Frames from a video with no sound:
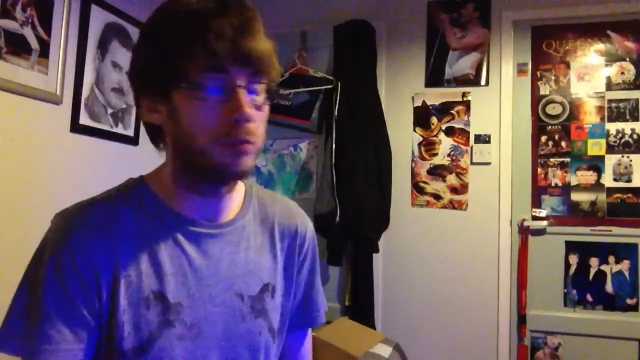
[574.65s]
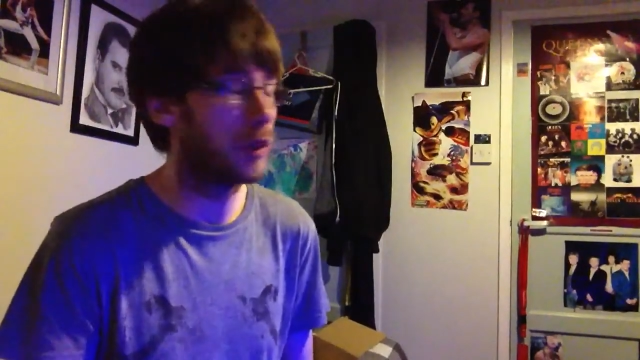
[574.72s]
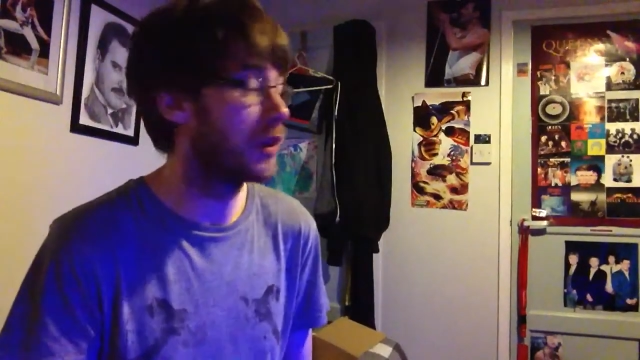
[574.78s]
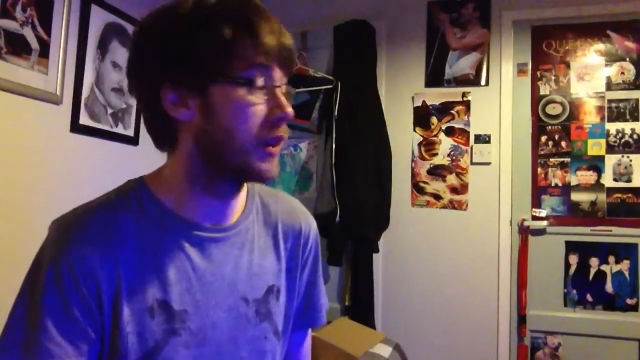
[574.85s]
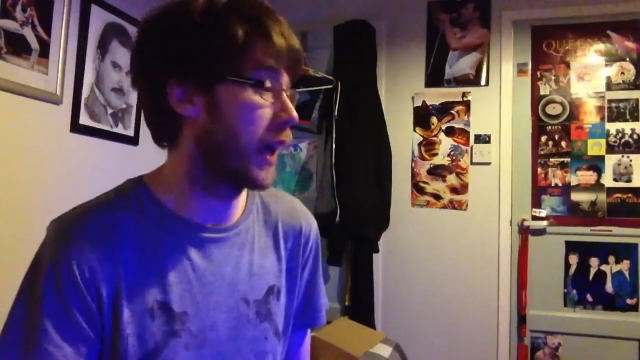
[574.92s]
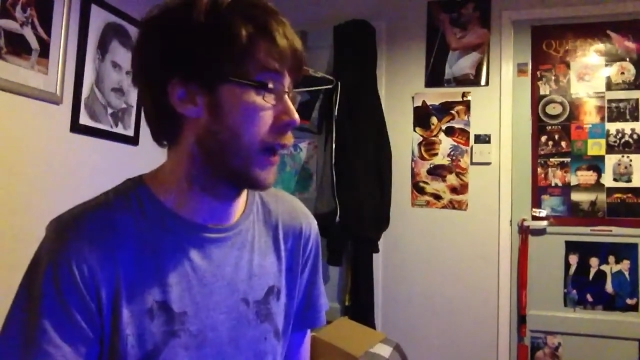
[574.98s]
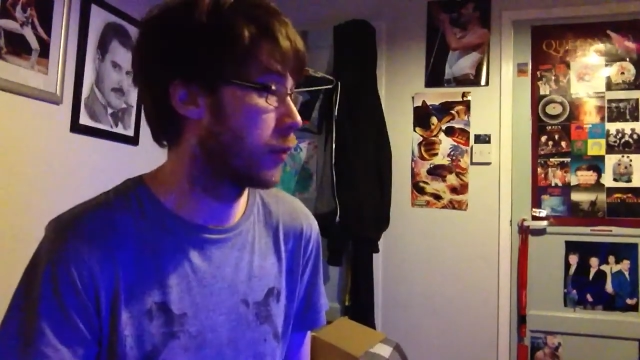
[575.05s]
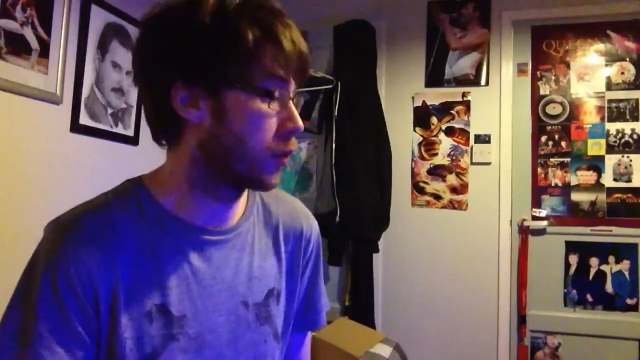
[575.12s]
But
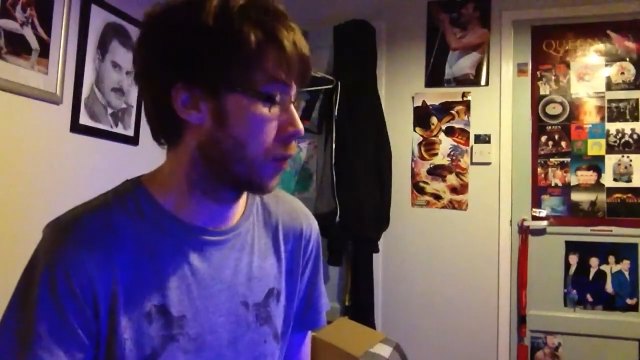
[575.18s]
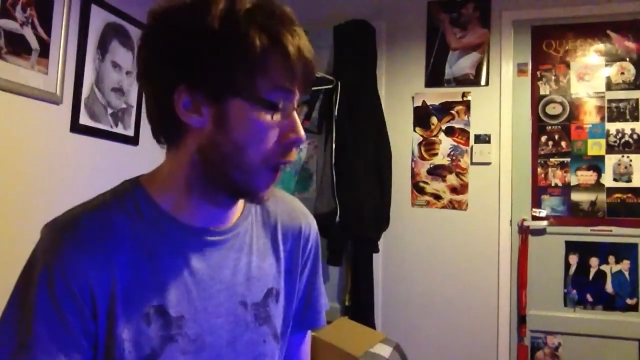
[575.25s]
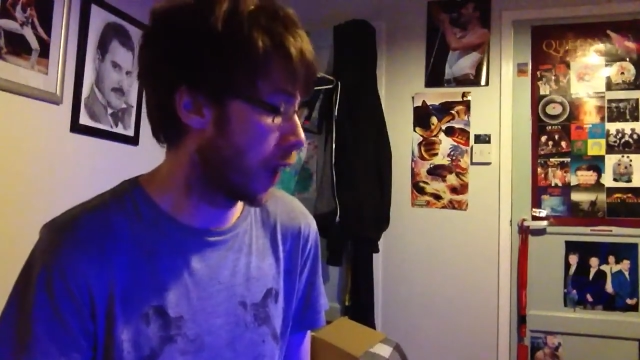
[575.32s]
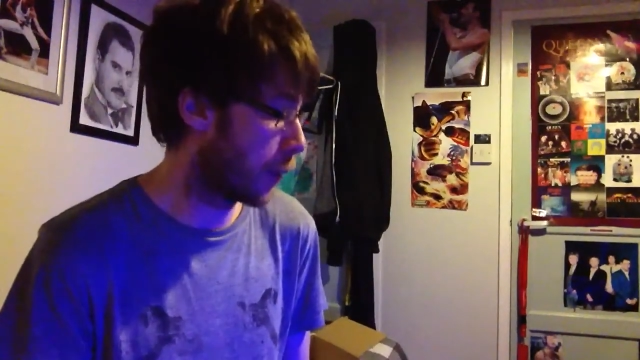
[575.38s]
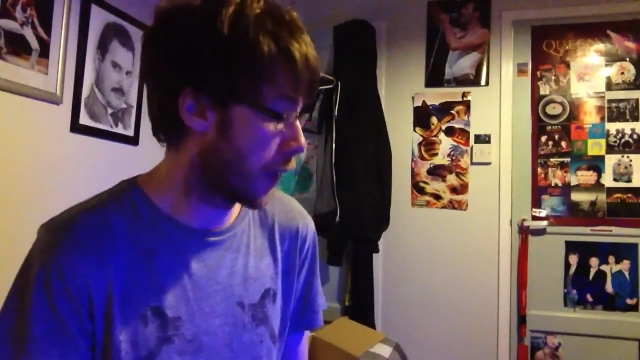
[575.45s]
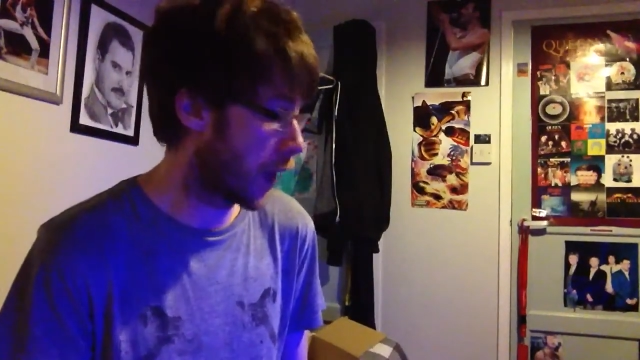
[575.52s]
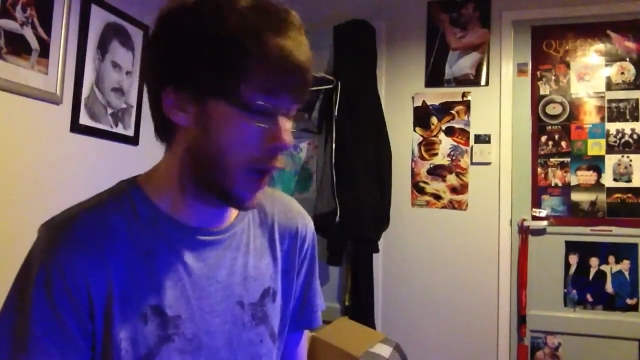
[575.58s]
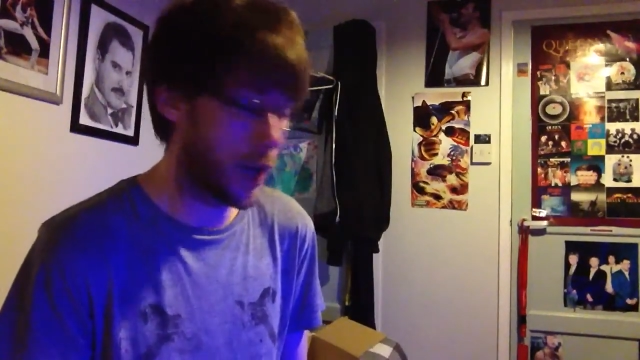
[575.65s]
yeah, so
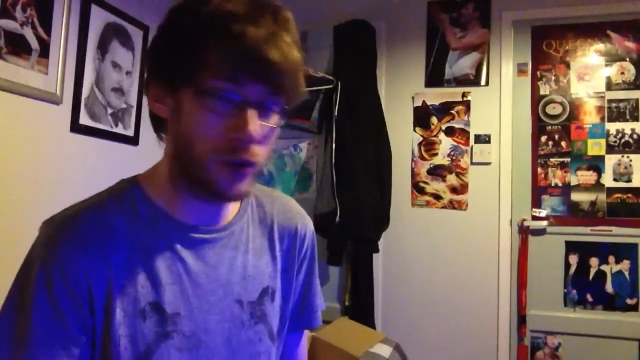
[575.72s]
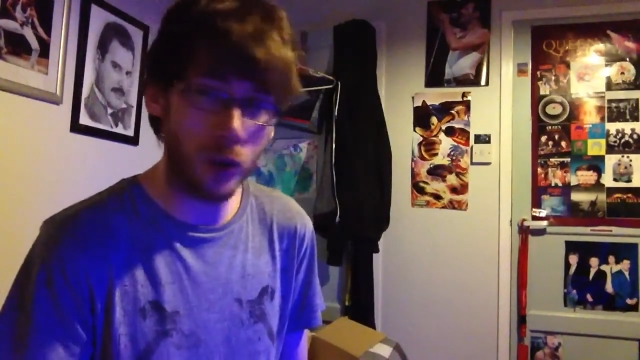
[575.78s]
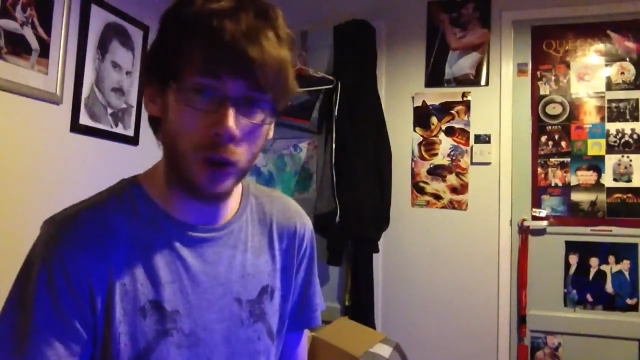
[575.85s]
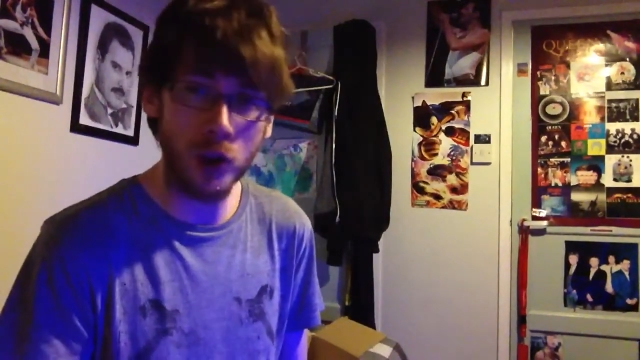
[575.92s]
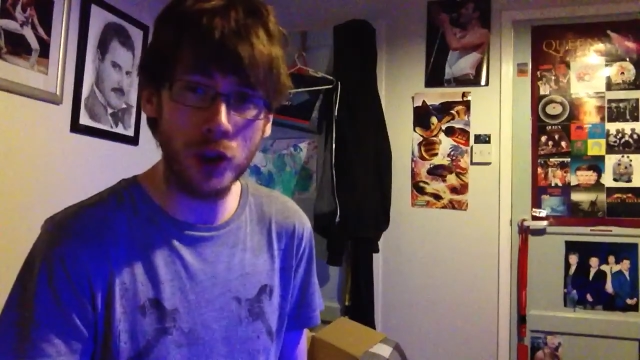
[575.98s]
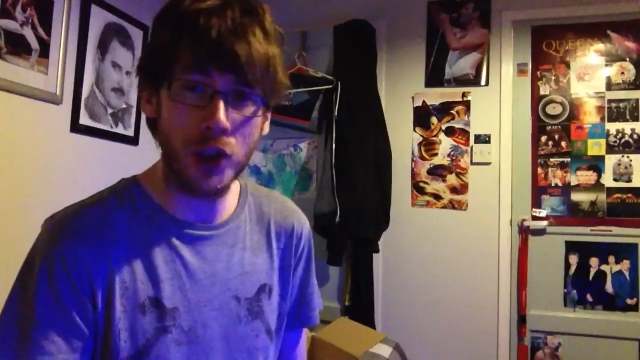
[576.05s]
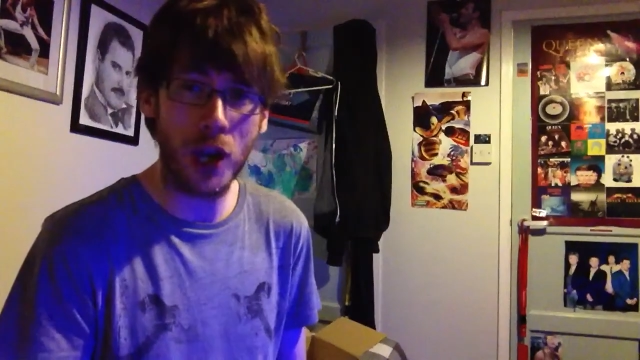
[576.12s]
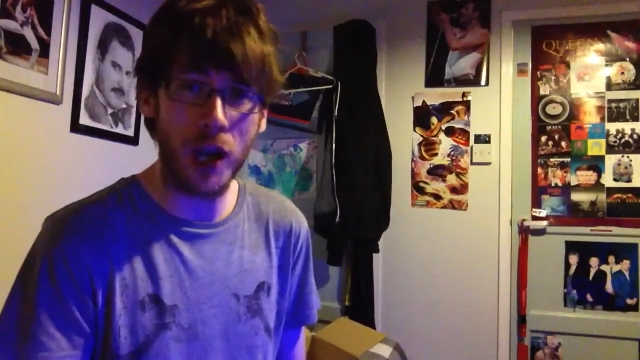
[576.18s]
anyway, guys, go
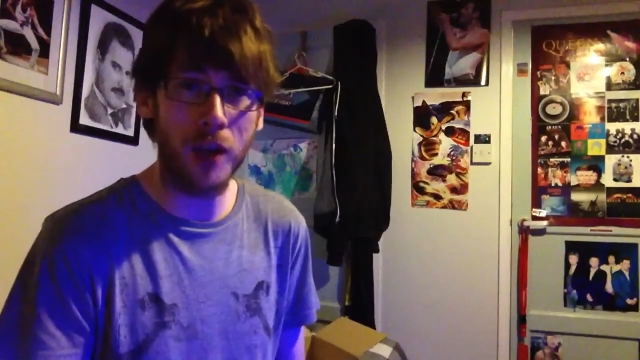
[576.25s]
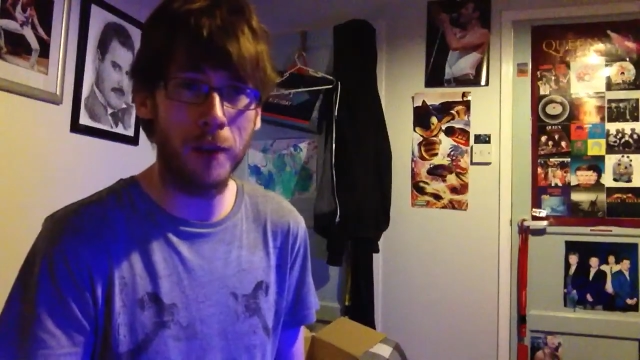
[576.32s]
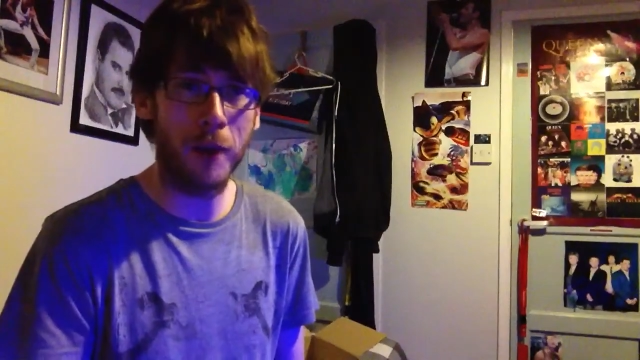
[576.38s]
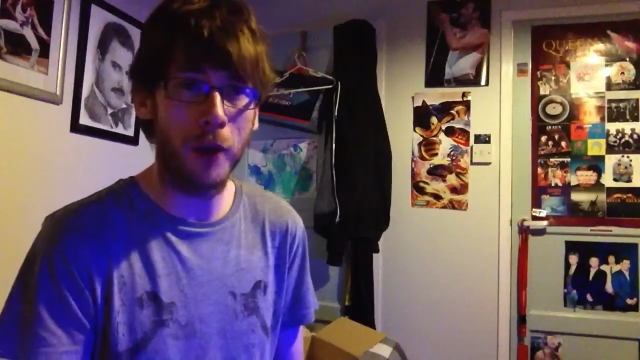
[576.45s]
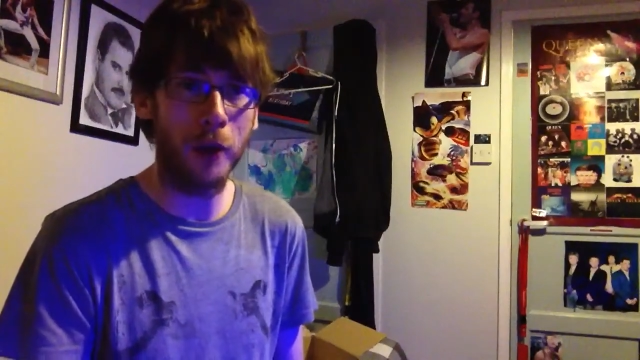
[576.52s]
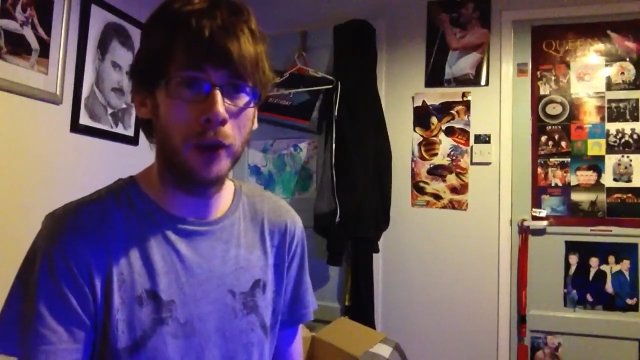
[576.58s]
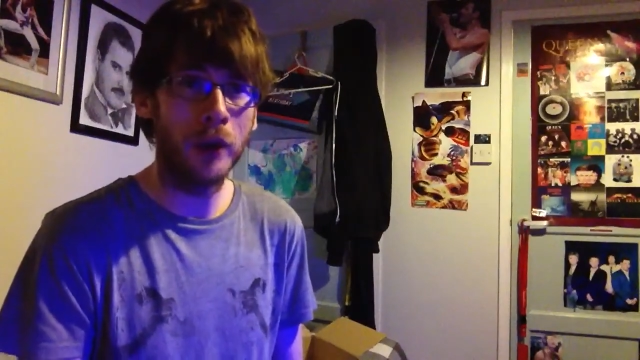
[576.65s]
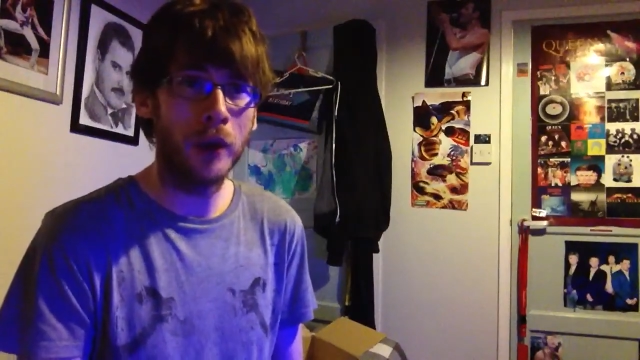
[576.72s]
and check him
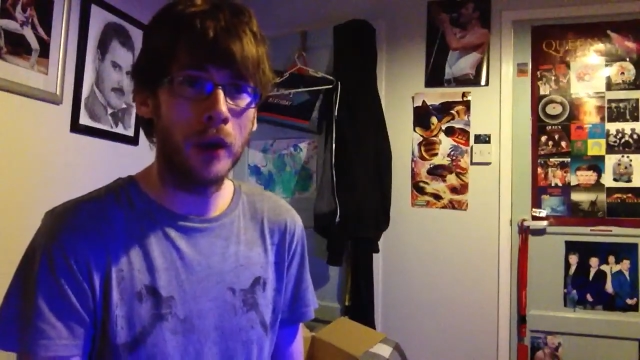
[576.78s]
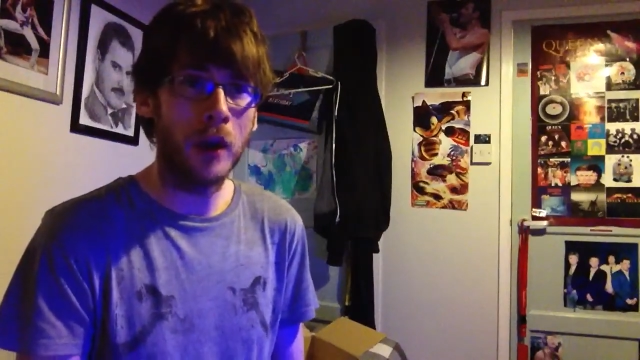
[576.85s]
out.